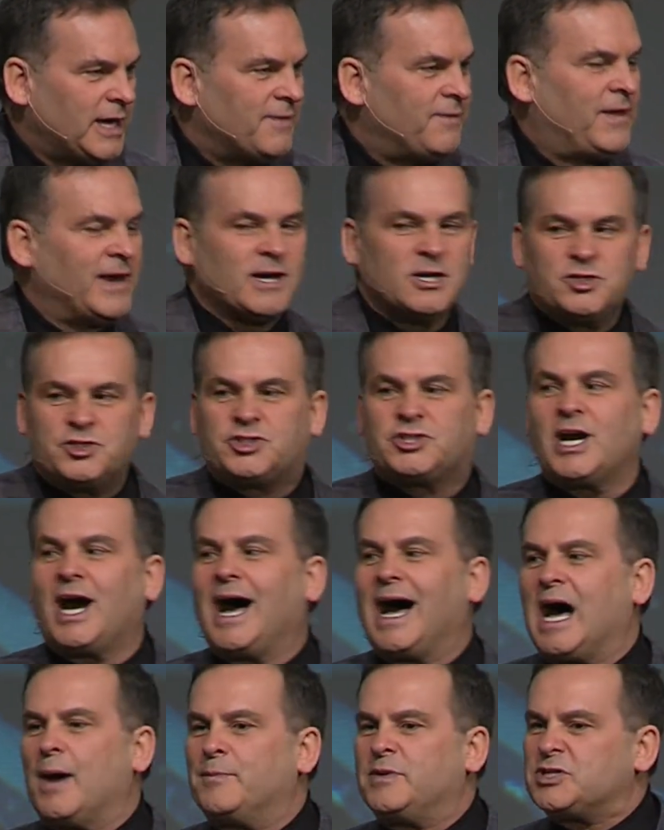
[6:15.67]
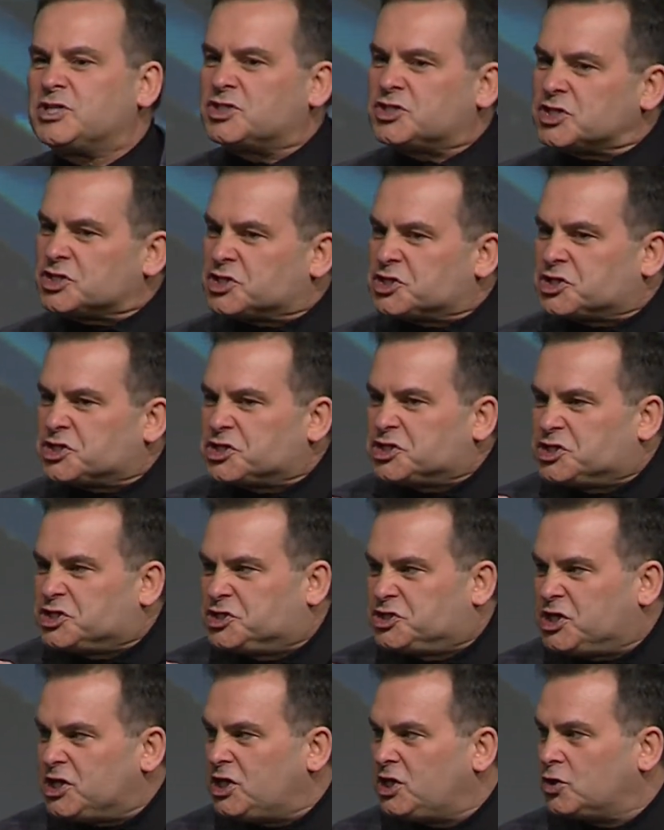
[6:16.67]
Their job is to
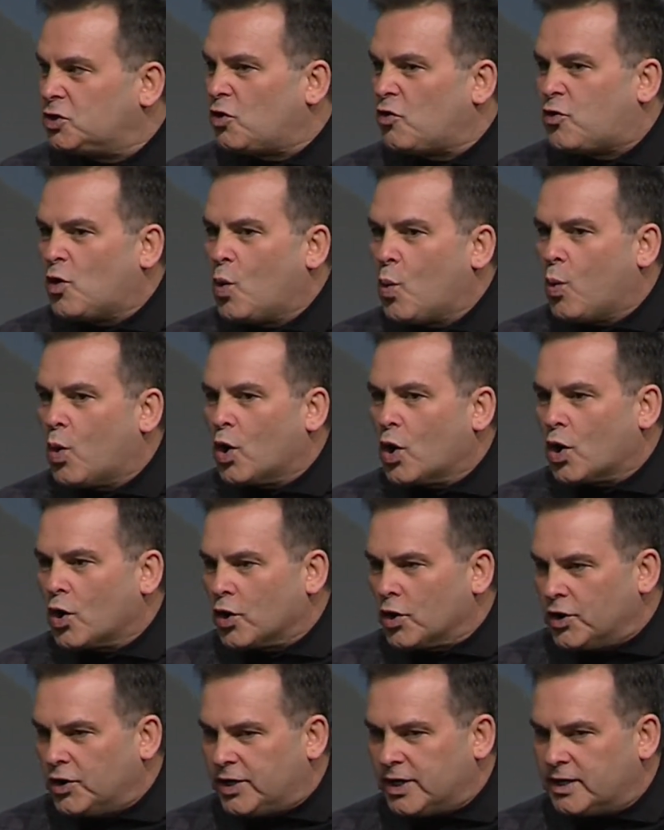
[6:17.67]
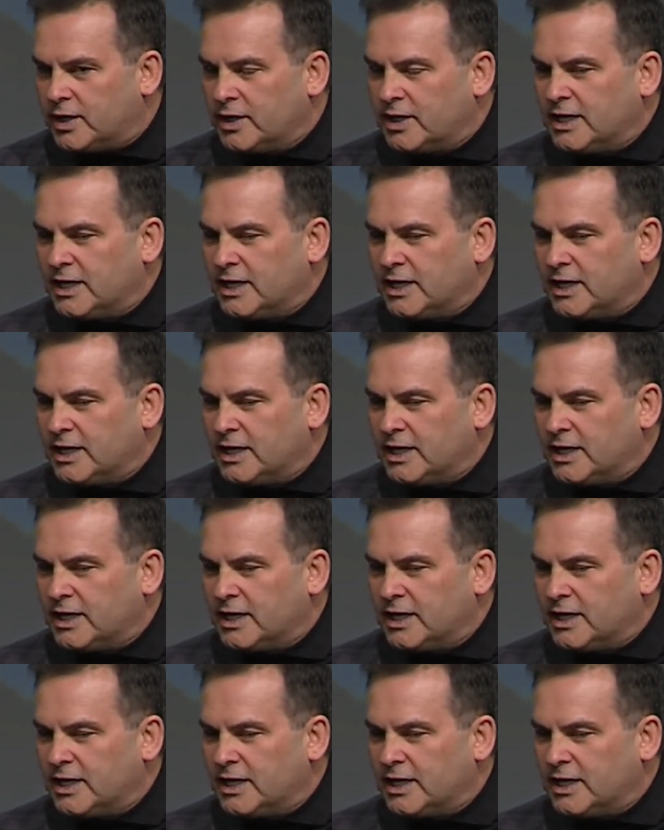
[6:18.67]
steal the word